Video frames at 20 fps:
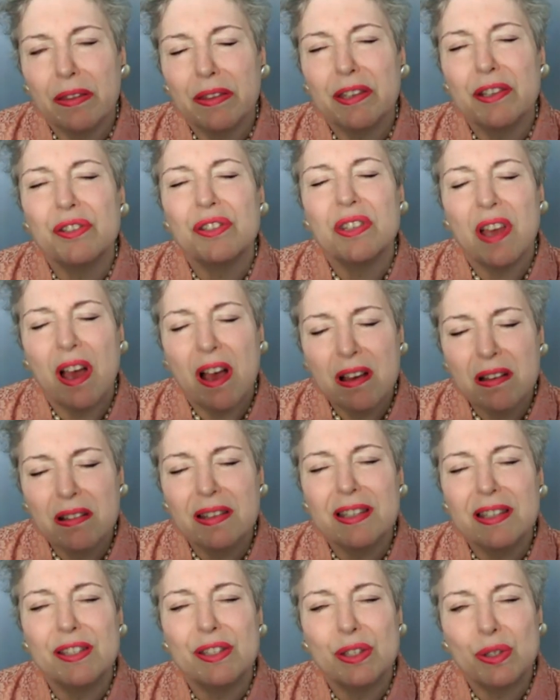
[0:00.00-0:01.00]
there's
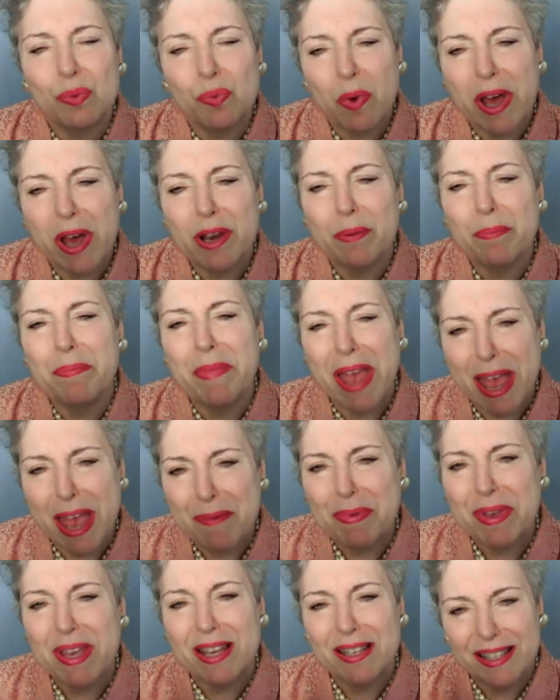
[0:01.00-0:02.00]
ugly sweater.
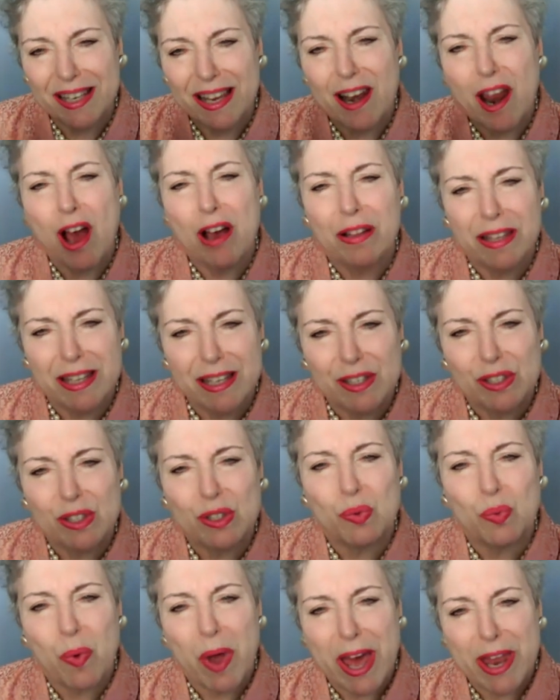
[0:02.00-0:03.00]
Maybe it's an ugly
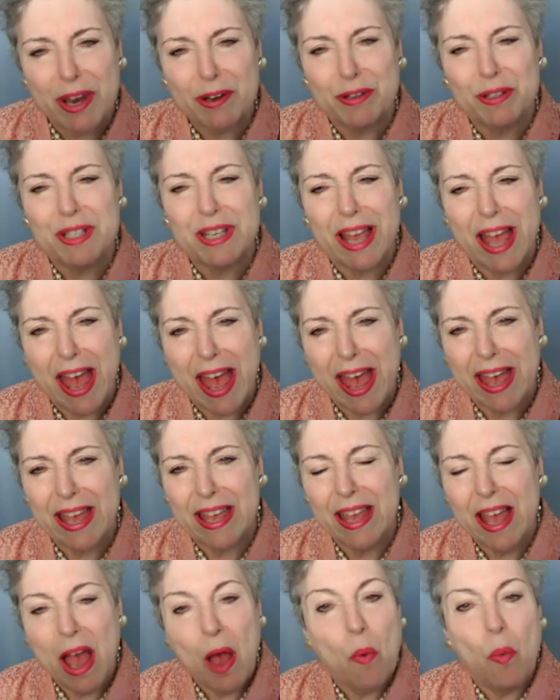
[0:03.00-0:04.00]
sweater yeah,
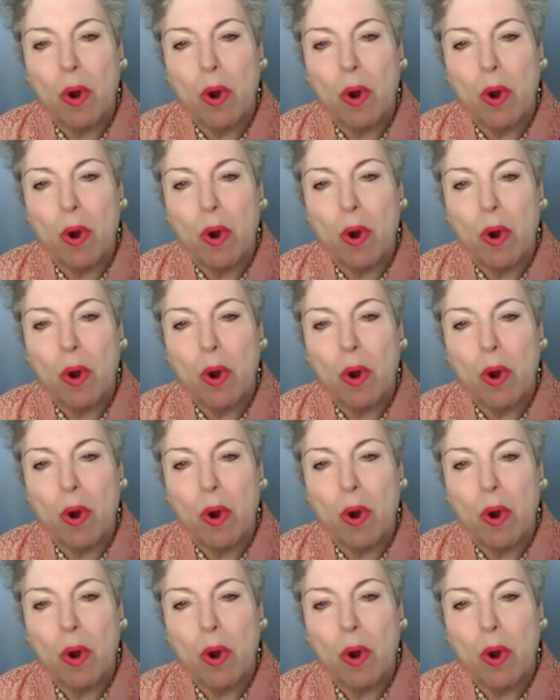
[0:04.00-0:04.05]
day.